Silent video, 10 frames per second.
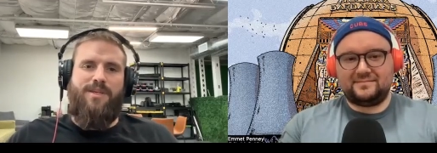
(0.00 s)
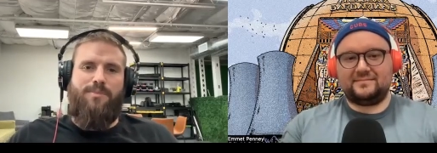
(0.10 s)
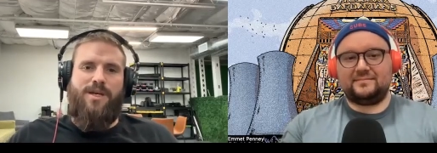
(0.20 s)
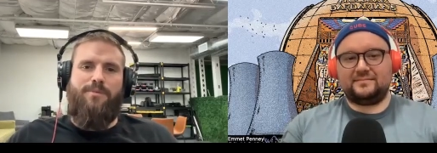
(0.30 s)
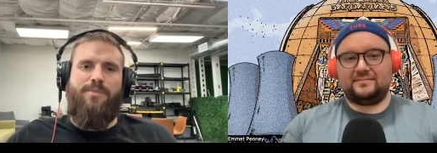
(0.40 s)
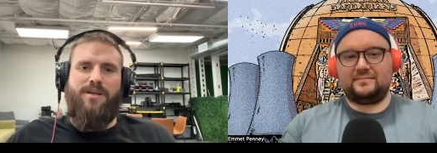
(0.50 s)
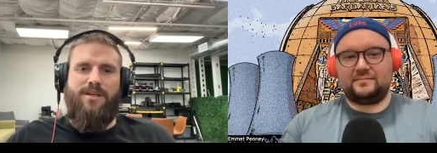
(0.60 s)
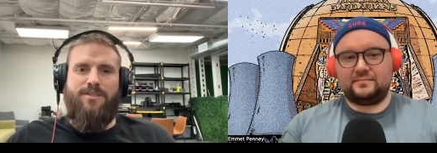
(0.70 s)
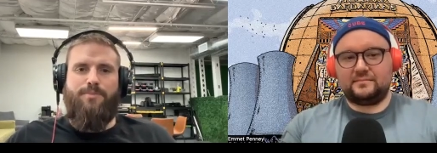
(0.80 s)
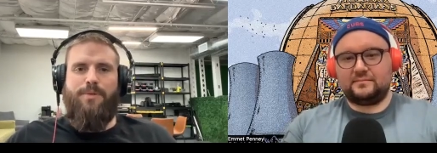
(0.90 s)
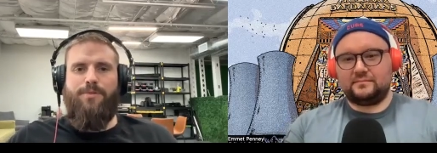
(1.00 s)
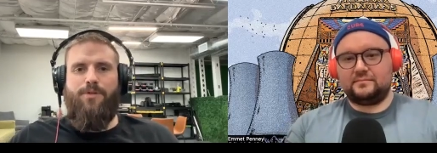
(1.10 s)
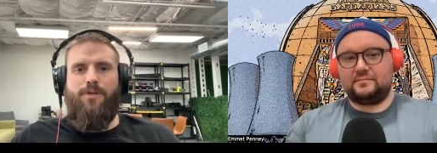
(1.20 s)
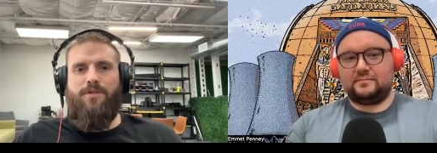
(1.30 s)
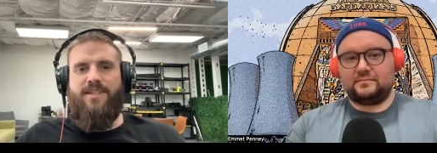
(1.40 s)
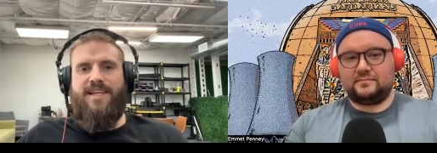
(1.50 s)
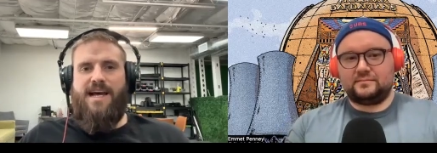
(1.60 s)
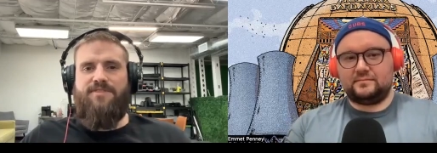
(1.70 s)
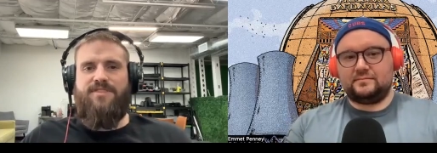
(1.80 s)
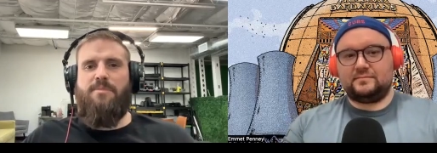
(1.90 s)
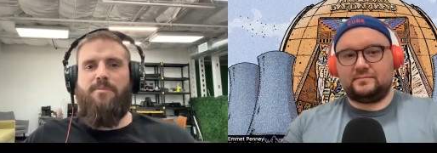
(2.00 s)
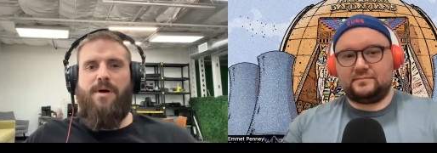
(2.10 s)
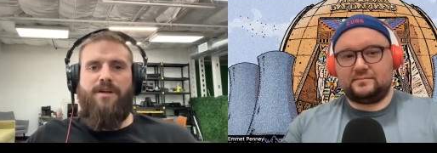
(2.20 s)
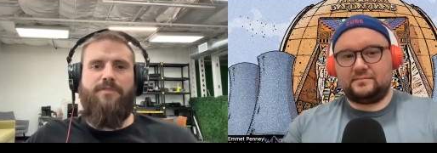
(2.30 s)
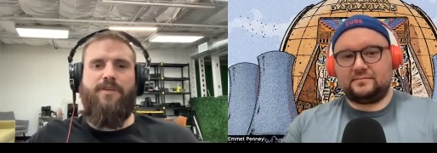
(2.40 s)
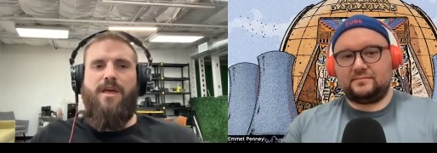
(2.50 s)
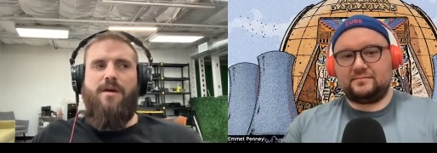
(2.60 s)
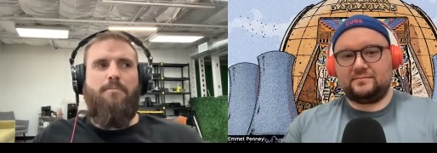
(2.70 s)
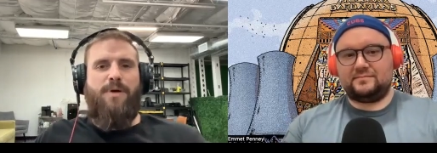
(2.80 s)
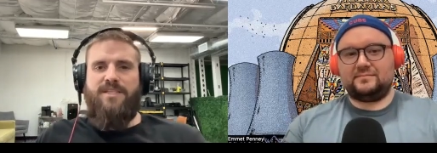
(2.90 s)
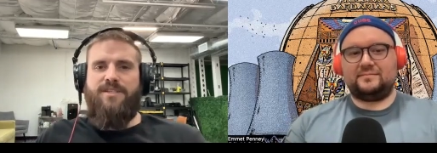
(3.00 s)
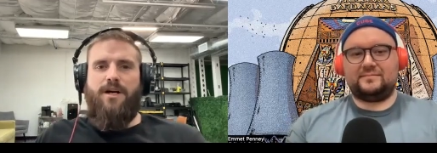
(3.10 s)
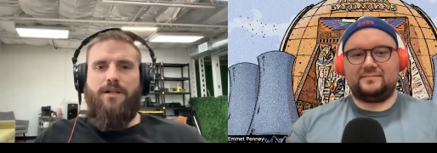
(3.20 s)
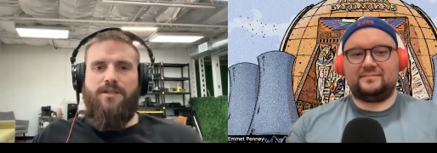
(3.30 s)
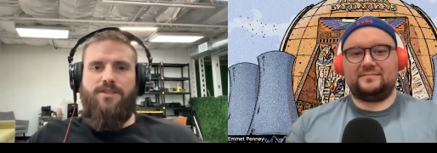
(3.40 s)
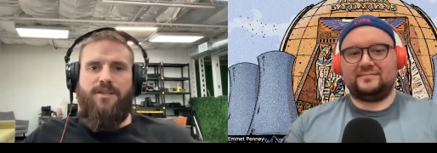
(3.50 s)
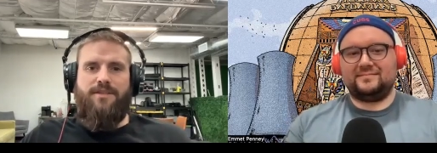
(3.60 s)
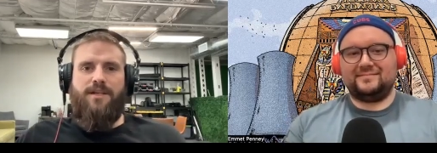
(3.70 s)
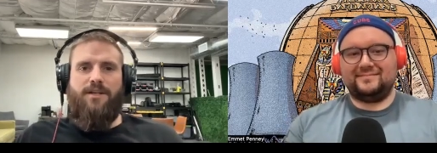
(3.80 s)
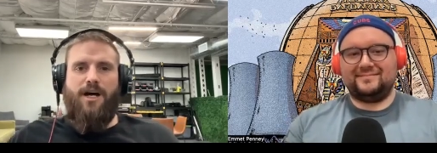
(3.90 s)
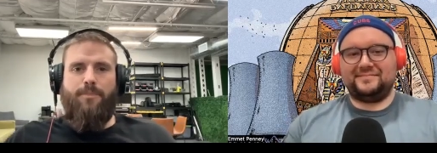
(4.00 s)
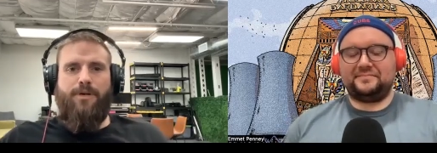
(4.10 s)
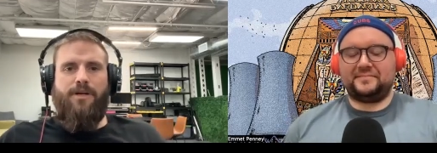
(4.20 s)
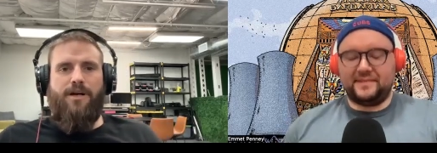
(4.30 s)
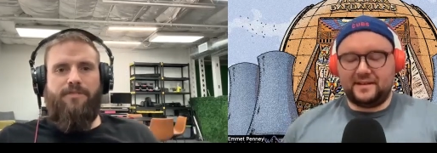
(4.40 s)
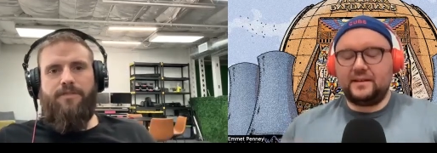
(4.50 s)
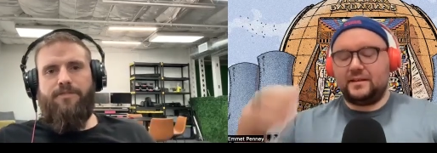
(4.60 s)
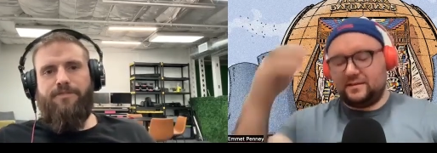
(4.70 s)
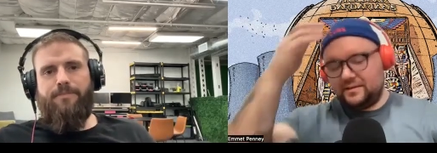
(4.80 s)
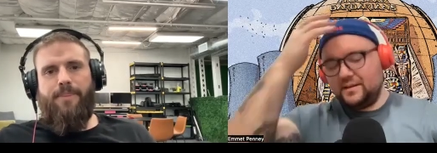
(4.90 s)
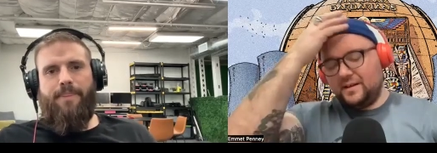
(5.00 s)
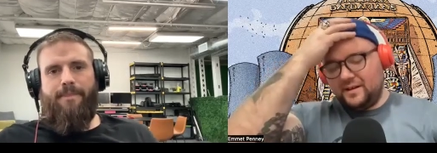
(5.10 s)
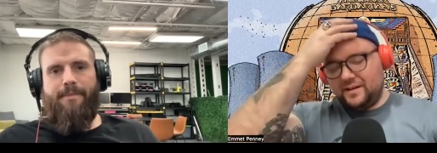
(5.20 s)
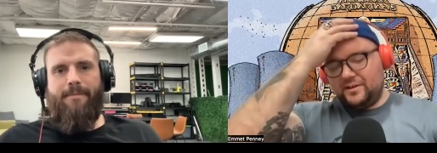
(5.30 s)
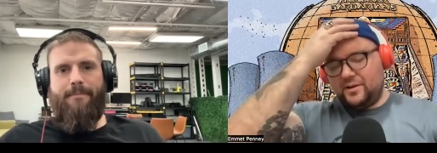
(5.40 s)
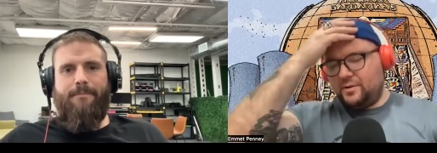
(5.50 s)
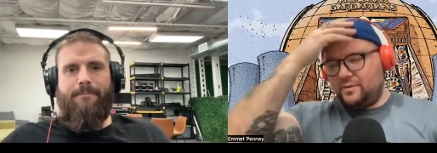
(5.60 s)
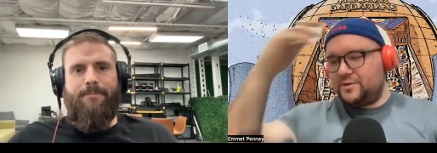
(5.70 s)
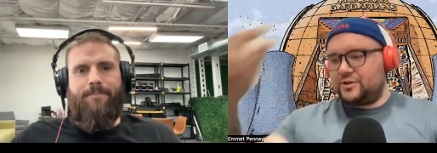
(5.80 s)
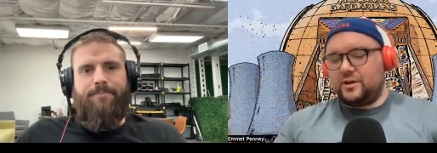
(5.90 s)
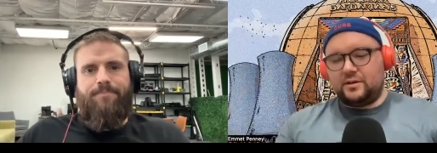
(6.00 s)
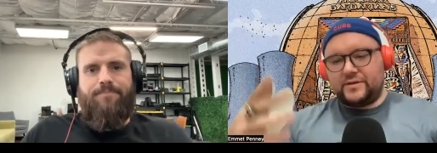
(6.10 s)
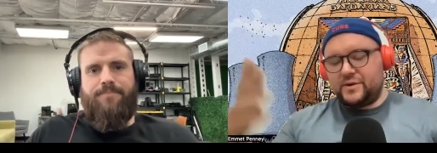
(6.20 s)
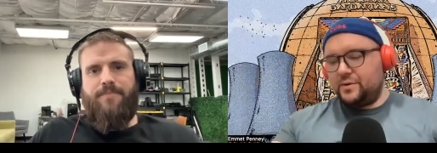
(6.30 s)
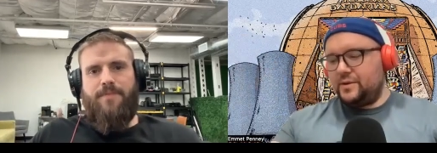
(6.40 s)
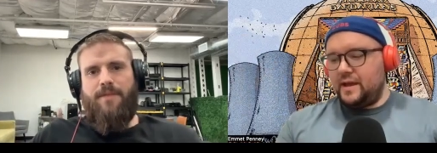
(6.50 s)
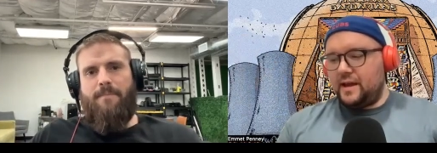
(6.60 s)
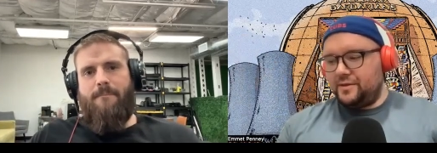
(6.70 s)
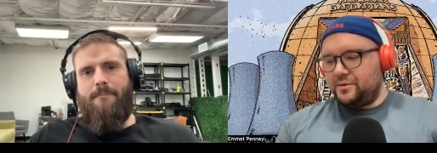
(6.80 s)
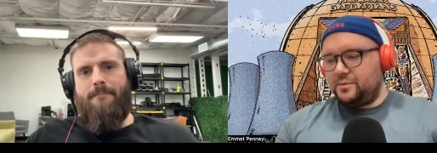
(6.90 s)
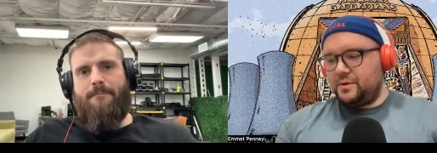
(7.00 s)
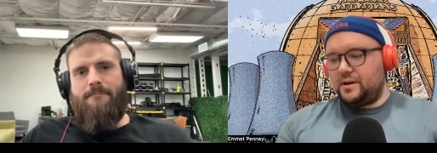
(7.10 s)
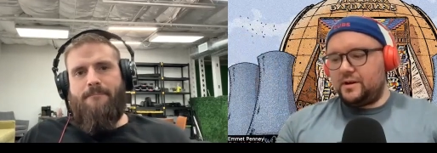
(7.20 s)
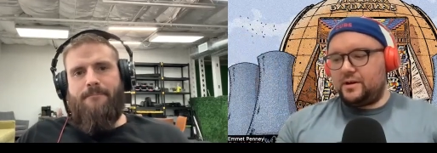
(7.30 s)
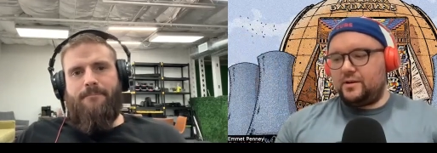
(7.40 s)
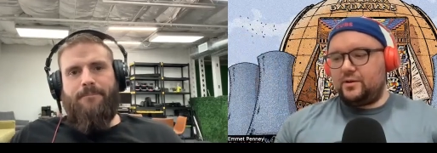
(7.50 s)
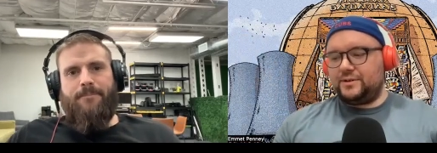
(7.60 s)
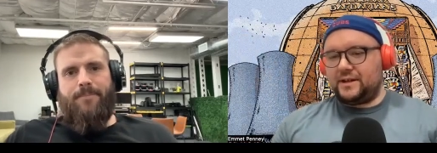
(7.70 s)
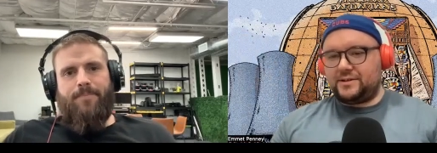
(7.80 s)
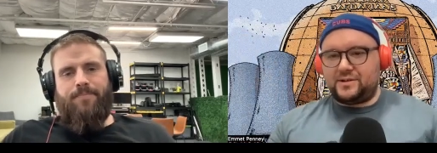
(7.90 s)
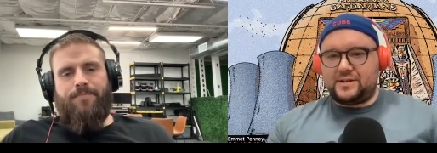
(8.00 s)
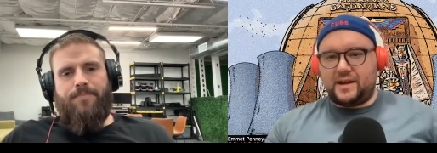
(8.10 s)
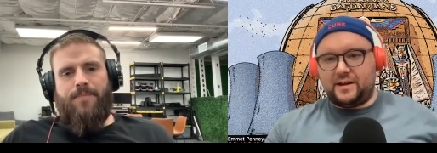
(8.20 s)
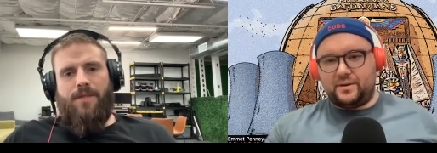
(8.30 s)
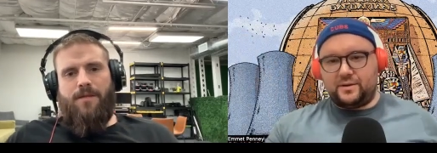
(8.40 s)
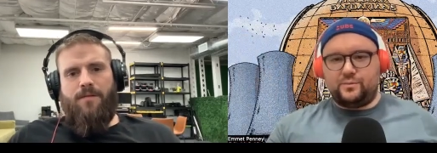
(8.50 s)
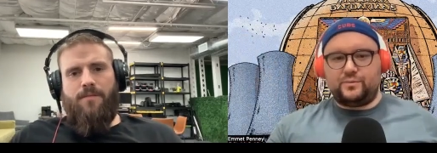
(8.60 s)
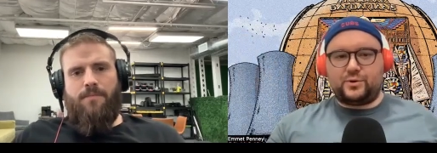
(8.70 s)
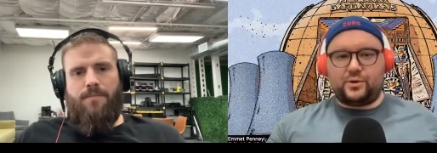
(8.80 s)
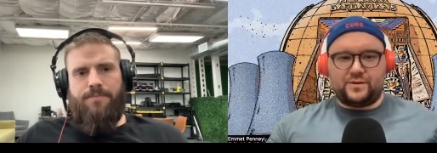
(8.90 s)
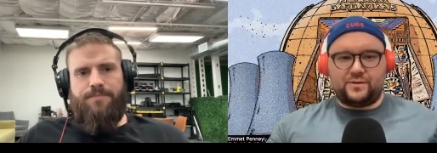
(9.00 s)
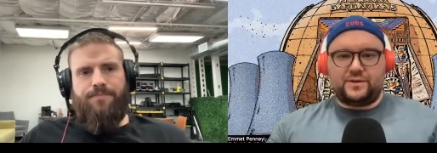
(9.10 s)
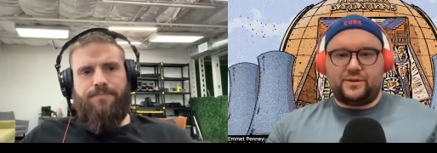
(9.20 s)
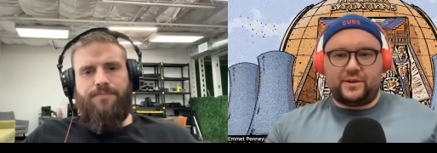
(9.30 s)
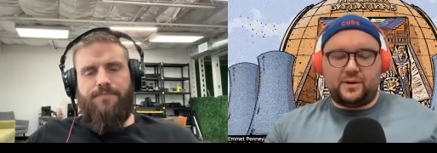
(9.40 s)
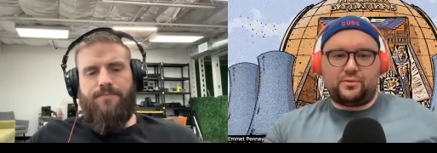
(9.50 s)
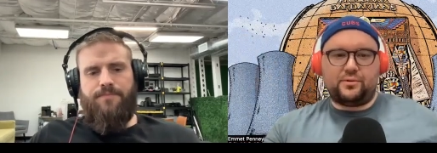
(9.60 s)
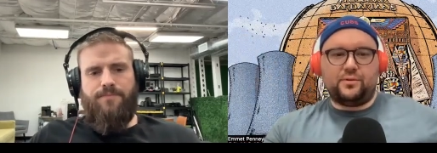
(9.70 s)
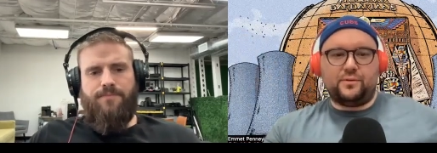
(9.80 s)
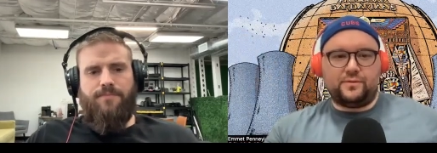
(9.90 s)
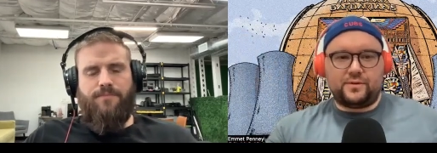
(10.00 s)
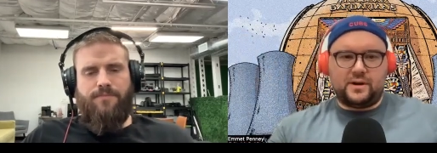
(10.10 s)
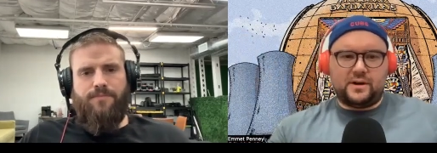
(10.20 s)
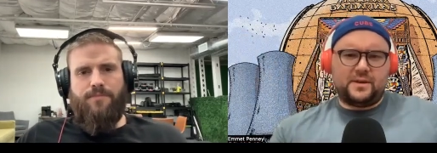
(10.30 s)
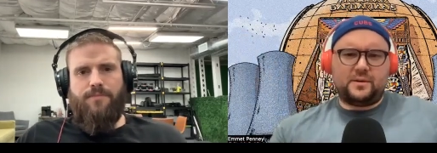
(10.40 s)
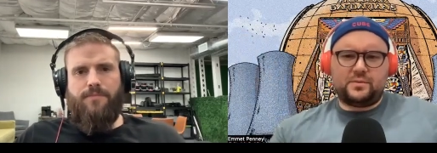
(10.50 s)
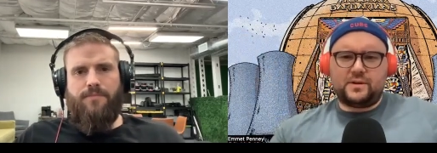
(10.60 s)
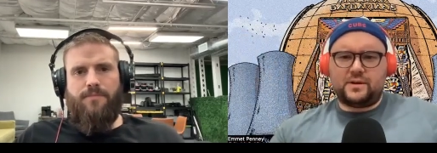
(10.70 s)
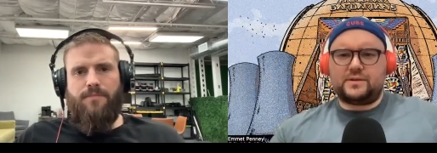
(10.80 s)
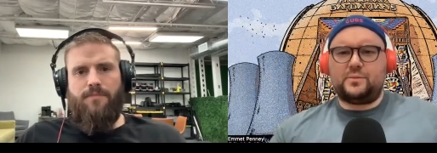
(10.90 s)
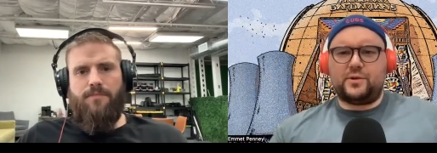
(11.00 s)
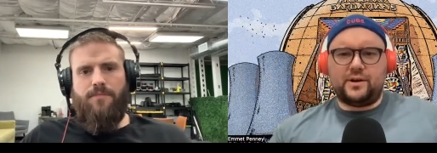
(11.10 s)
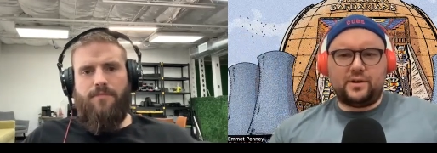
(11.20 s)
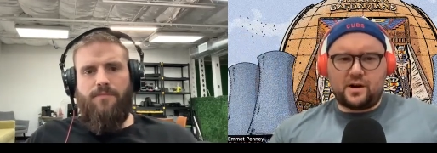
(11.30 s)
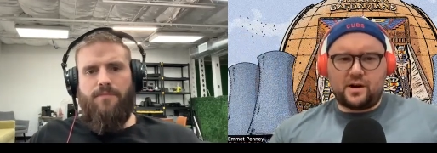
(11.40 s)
Speaker 1: being made because people at least have some amount of base knowledge that they can operate off of
Speaker 2: no for sure so yeah their uh holtec just had a storage facility approved for i think uh, somewhere near